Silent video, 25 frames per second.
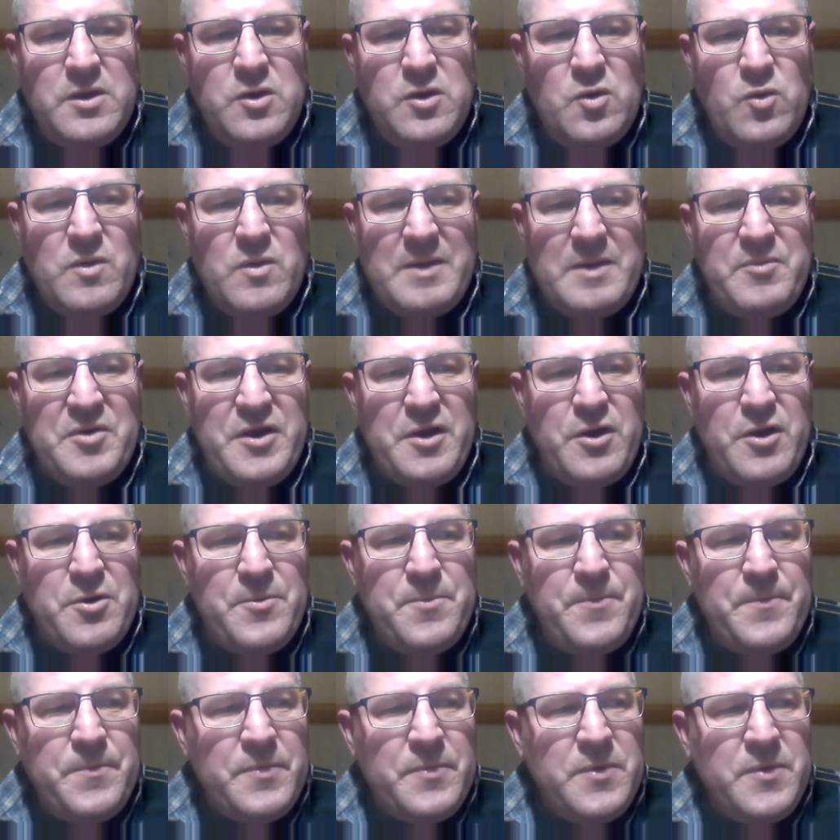
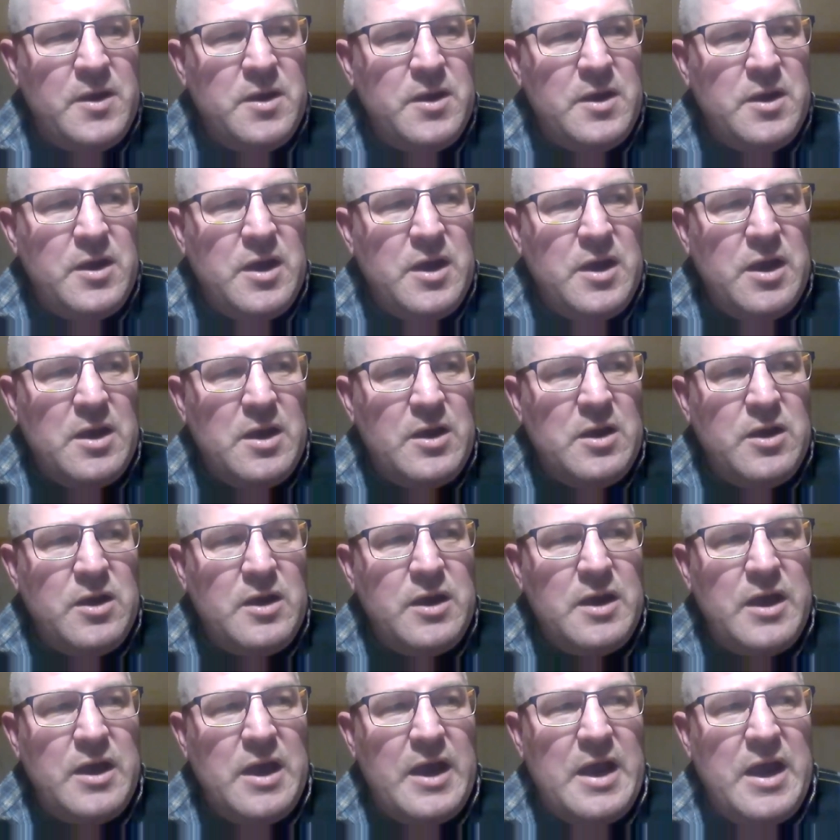webinar,
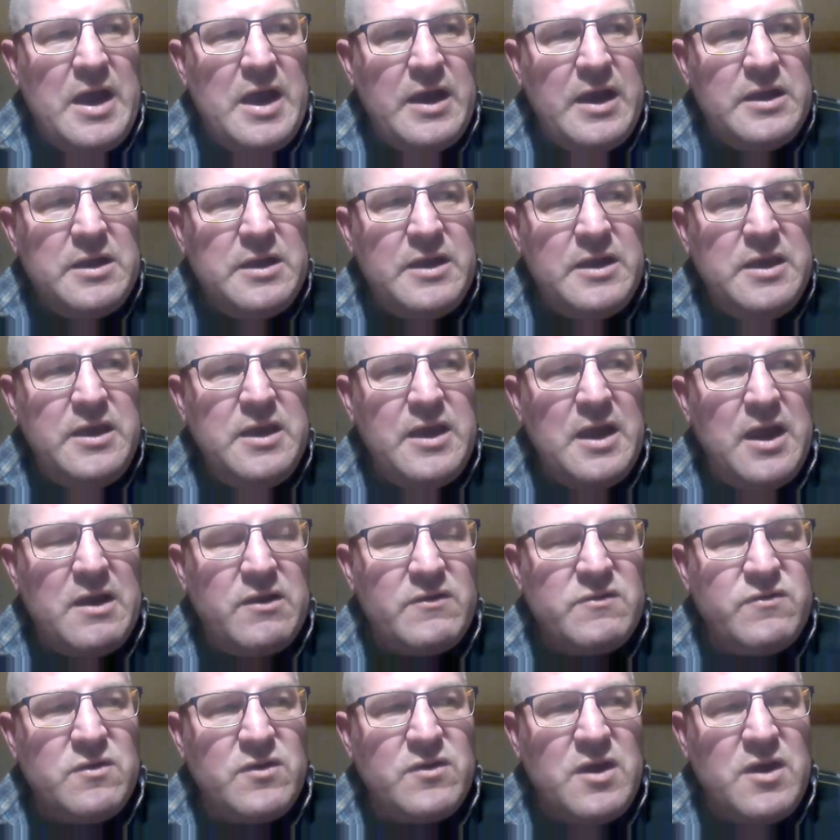and he
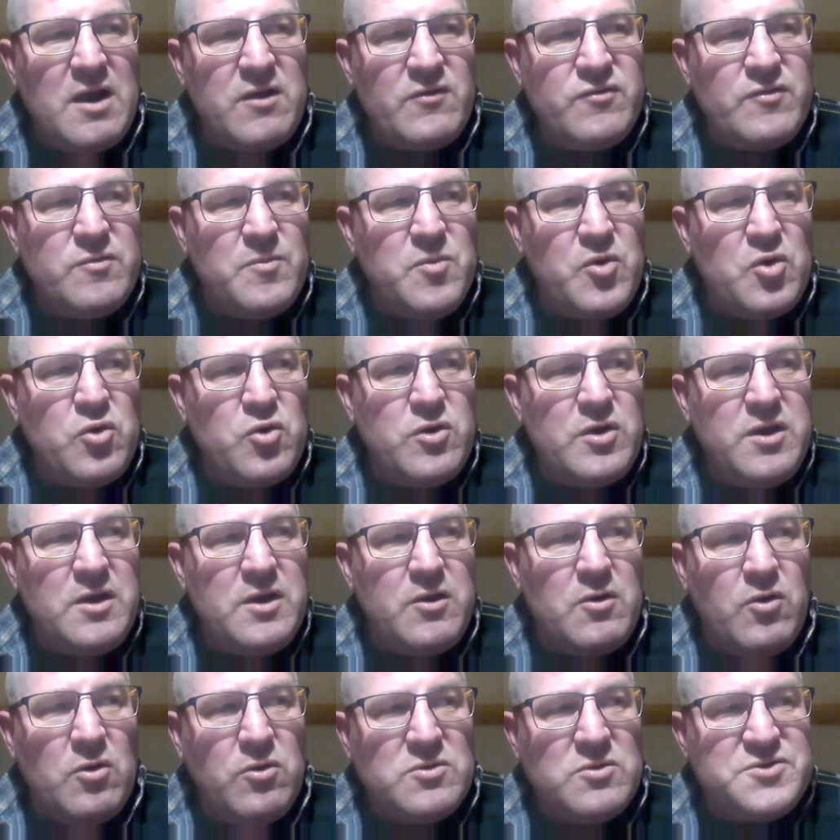has a customer, he
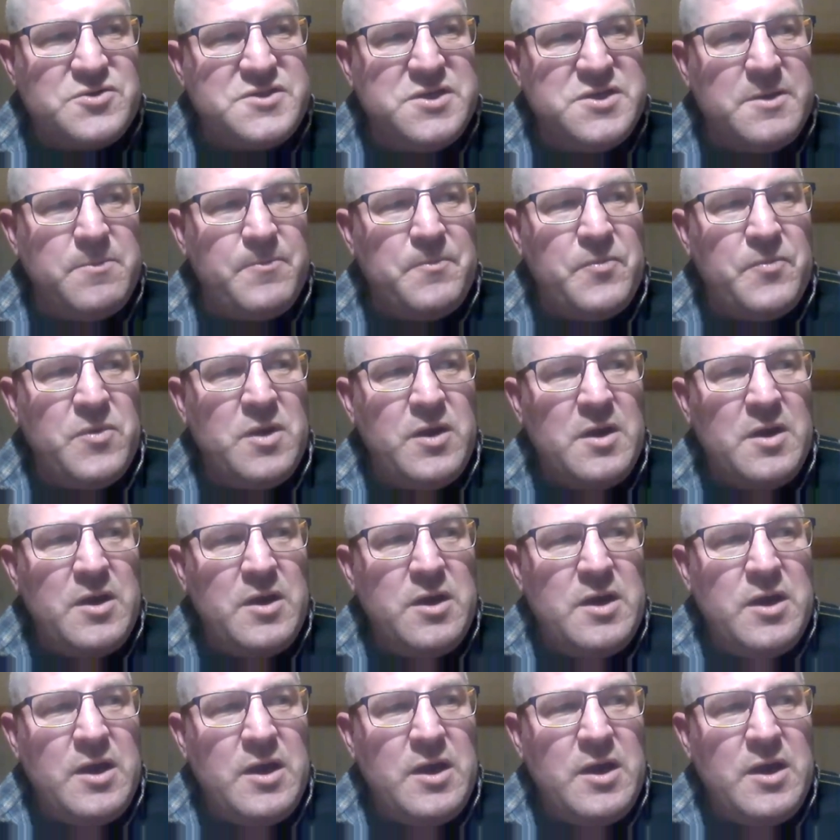calls him,
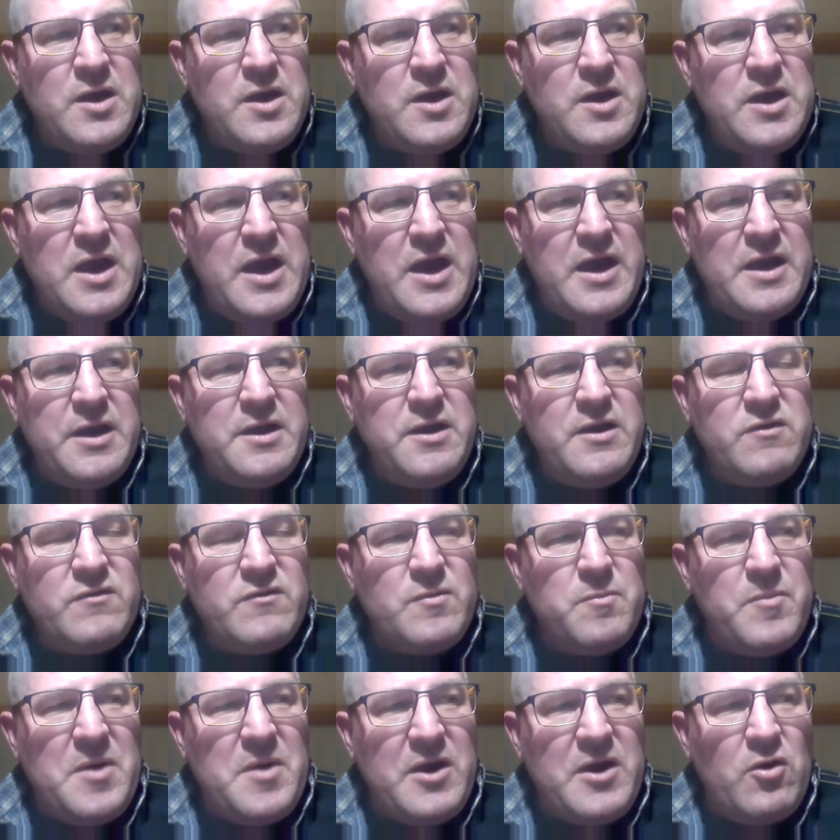and he is
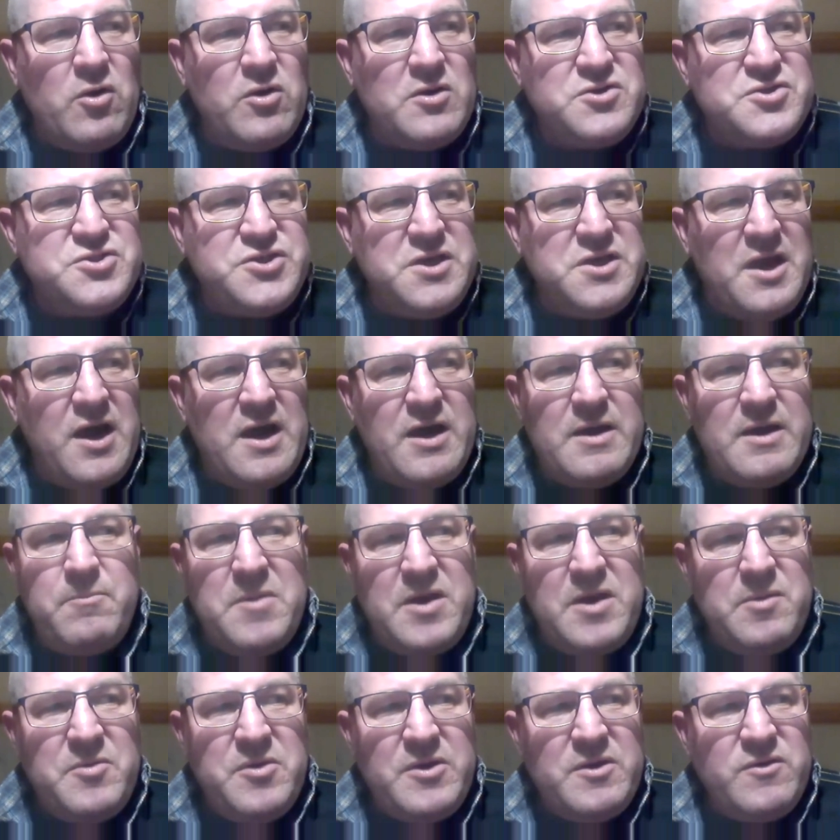a biology guy,
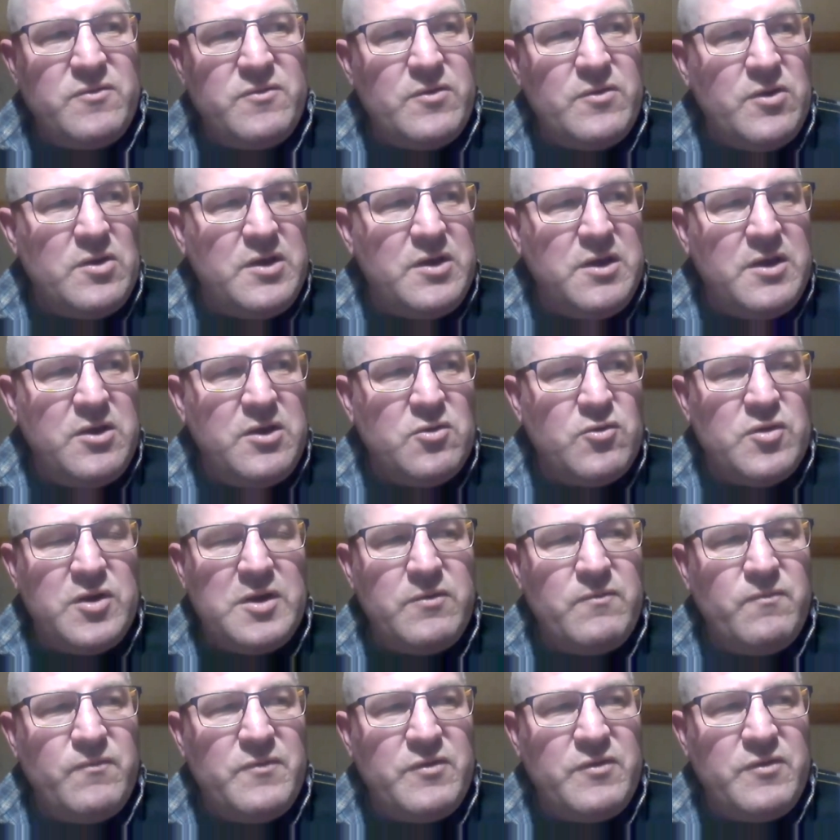maybe he's here
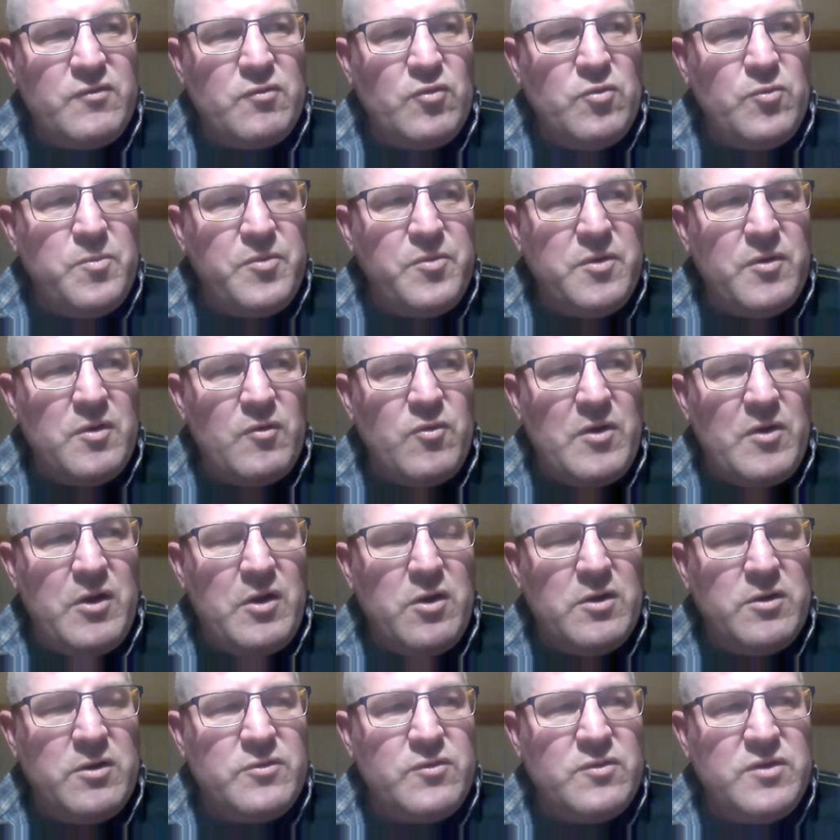in this group
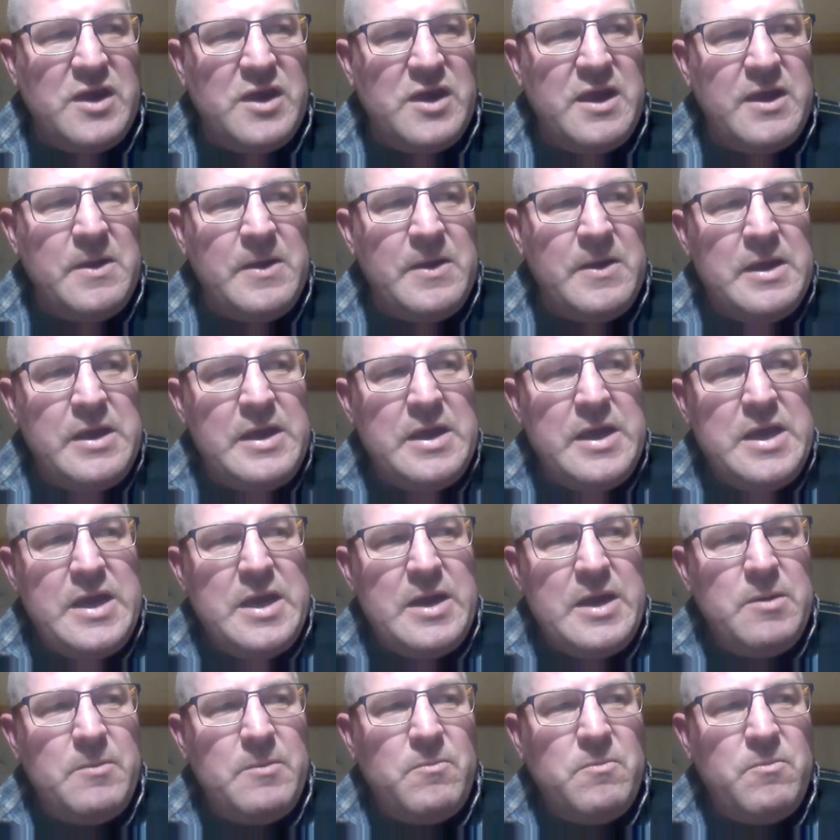today,
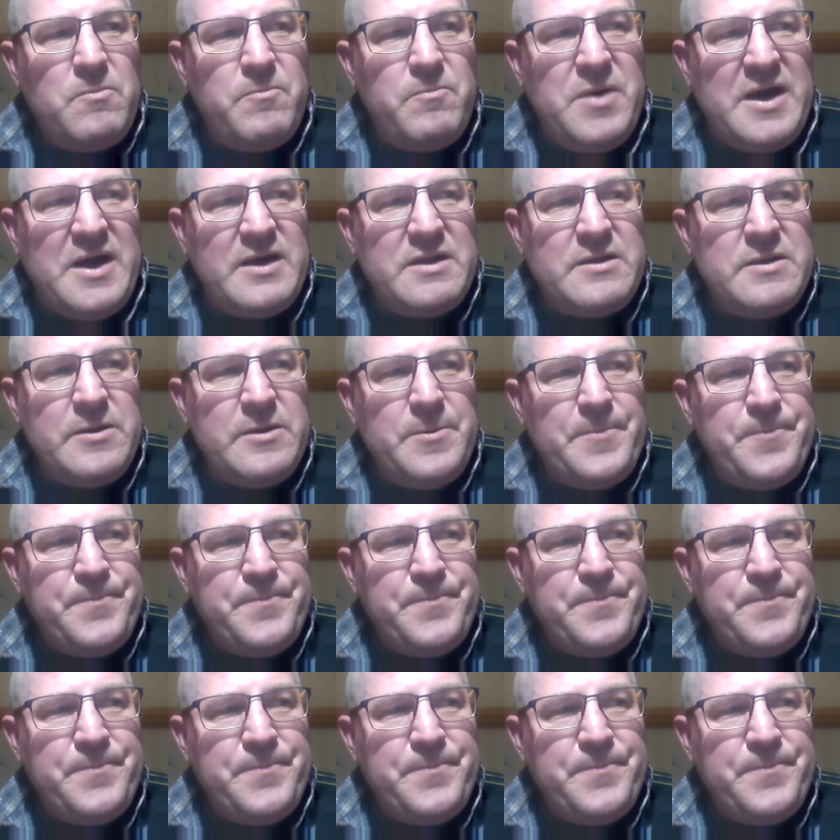but